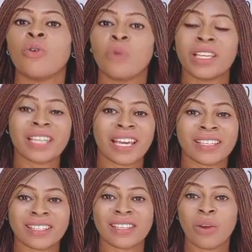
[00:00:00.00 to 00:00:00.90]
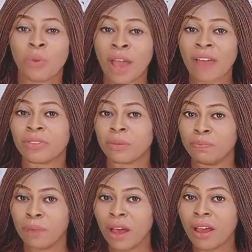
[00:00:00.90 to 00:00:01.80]
which is
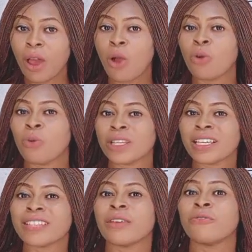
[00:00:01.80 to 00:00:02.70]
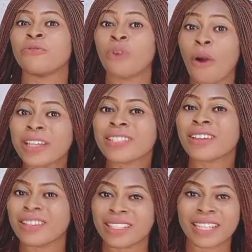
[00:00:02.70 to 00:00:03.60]
the
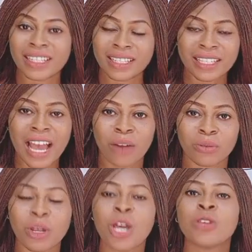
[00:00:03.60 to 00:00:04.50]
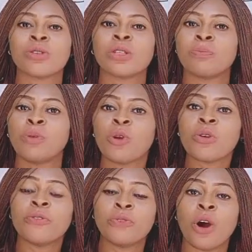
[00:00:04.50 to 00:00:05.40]
voiced consonant sound. So the
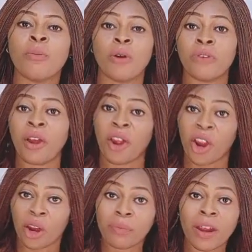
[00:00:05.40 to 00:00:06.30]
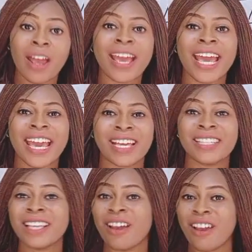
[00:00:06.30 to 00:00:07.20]
plural form of herb
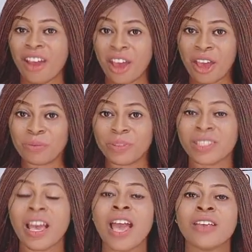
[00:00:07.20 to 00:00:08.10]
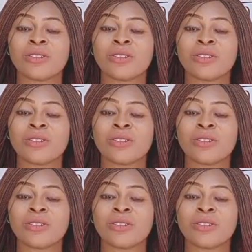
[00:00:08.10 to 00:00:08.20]
is herbs.